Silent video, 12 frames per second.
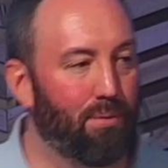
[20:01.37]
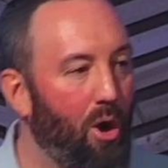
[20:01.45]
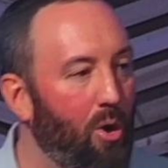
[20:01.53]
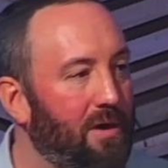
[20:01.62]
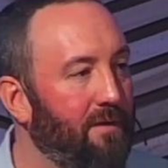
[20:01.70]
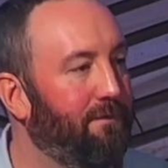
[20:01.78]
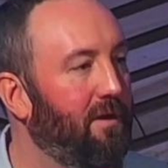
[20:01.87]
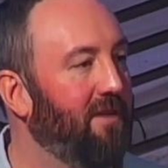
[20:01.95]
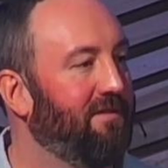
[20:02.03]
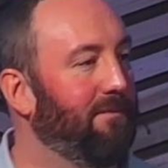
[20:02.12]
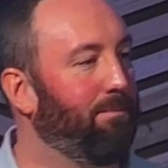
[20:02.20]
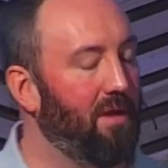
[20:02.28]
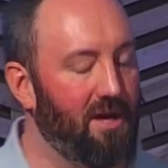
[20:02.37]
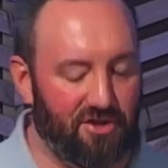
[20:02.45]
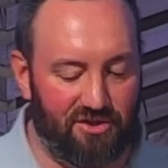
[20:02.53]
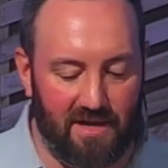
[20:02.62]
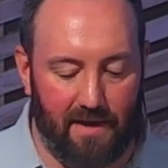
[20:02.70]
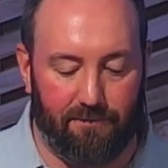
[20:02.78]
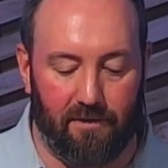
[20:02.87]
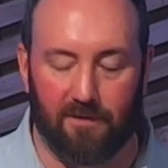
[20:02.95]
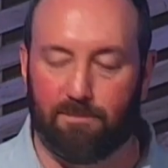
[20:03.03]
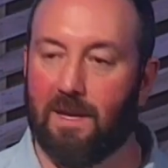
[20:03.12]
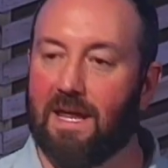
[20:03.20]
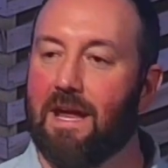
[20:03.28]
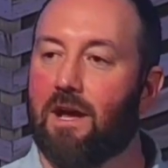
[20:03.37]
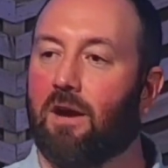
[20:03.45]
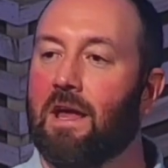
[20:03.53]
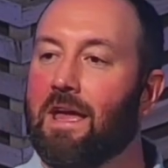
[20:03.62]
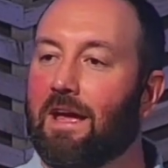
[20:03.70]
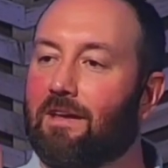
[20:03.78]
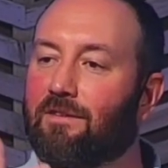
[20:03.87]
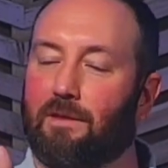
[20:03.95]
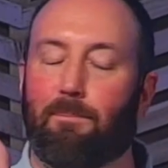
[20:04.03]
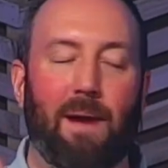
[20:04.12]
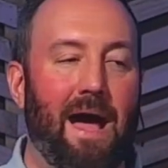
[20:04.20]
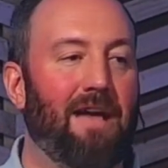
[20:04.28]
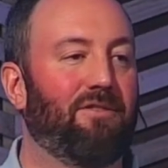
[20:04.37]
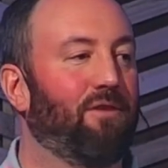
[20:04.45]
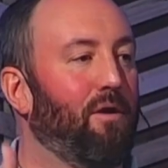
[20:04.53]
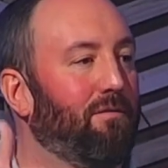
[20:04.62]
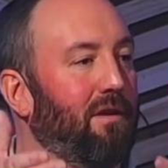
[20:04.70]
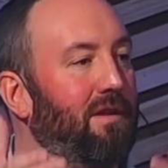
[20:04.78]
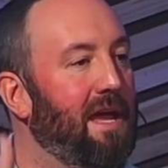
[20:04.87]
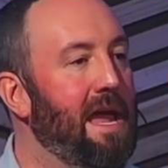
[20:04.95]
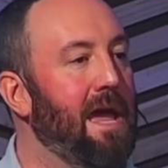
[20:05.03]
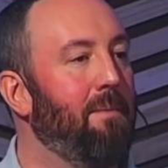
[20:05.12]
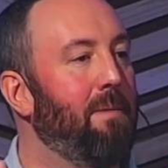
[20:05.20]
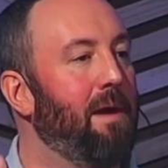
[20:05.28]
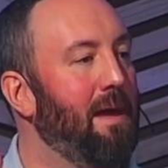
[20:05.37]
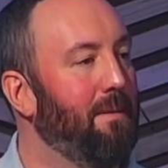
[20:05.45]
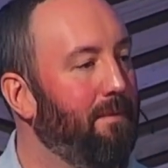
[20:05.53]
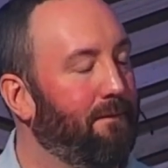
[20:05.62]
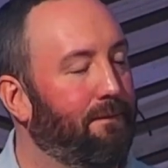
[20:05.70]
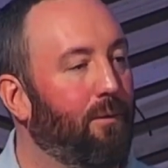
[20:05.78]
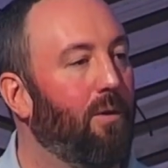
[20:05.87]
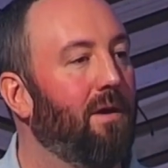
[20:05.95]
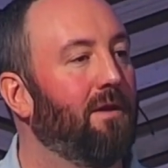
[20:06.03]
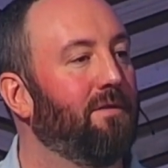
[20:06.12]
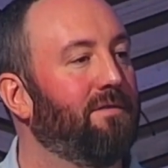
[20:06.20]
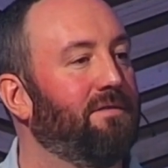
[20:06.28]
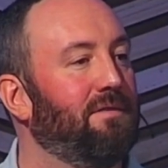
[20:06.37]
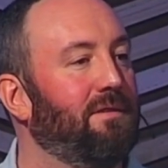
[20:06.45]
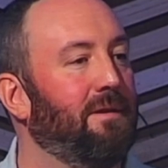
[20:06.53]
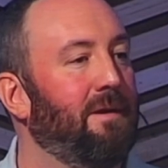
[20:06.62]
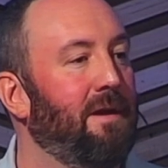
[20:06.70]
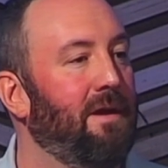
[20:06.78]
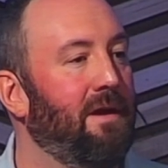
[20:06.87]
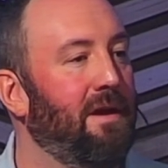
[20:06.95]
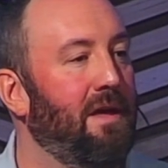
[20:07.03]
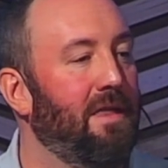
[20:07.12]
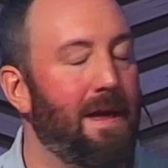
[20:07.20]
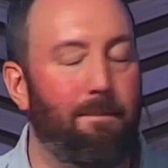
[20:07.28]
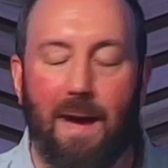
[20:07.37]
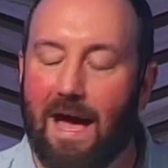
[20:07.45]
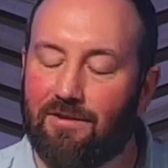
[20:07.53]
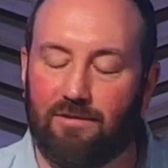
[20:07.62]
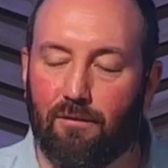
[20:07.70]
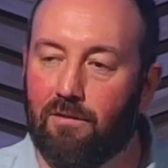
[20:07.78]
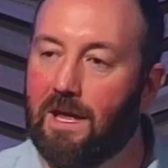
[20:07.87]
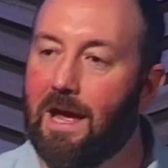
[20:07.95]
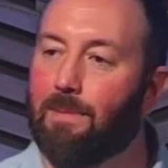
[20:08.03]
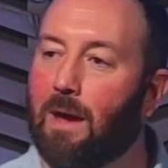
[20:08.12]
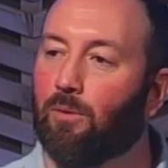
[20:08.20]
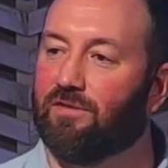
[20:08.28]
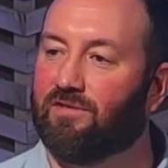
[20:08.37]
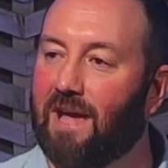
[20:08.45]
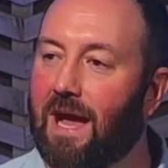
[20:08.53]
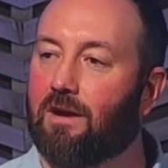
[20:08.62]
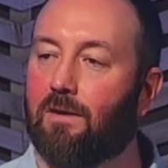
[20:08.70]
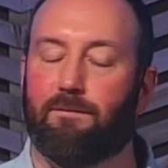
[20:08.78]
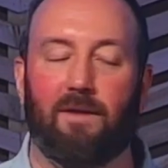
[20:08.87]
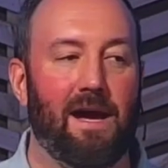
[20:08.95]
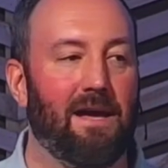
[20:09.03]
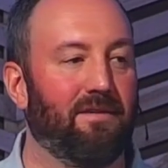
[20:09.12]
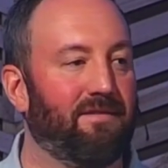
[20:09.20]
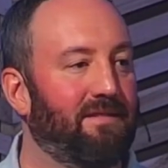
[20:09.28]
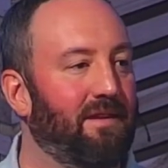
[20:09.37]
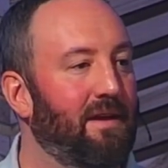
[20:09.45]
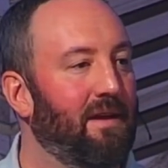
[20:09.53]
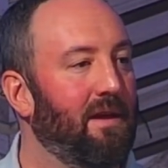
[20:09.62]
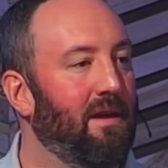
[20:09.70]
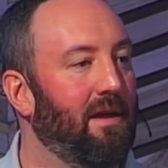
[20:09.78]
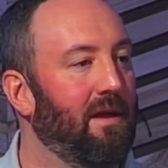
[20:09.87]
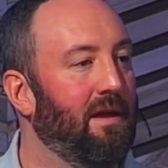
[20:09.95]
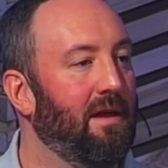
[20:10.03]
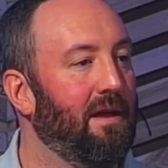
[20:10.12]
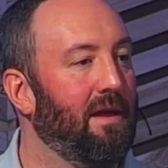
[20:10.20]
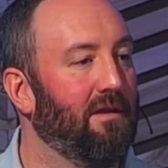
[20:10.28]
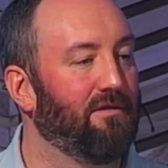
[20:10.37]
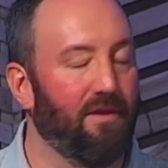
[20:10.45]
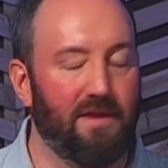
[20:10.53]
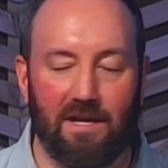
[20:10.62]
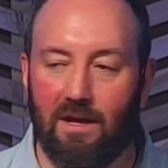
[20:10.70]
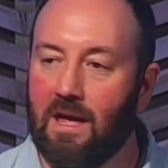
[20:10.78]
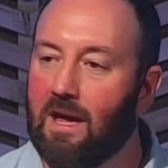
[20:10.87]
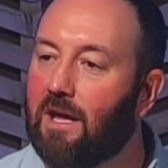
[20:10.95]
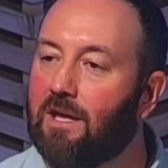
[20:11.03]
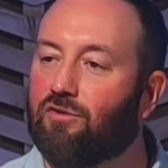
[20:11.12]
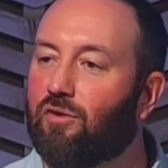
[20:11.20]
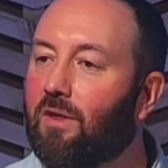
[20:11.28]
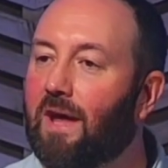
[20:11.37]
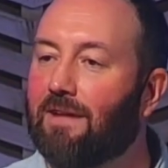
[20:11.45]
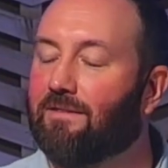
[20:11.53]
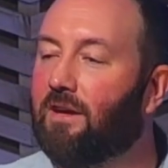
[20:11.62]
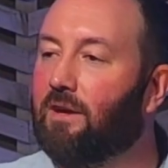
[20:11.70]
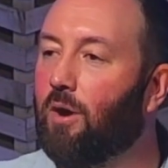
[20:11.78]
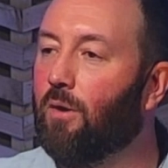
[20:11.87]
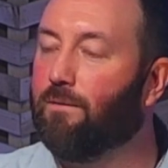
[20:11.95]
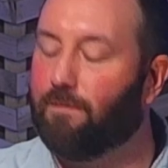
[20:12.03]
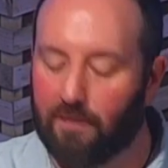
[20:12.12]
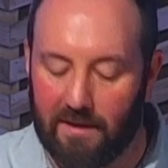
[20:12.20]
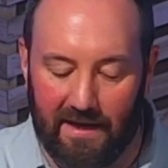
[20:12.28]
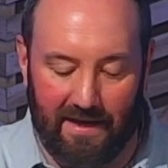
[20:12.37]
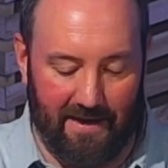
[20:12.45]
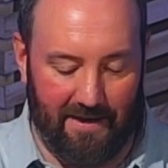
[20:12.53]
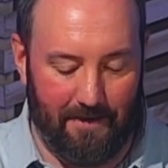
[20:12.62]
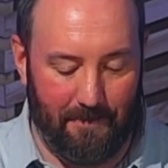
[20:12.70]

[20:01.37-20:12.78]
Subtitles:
broken for us, his blood shed for us, but here is the Passover lamb before us. That Passover lamb that was sacrificed so the Israelites could go free.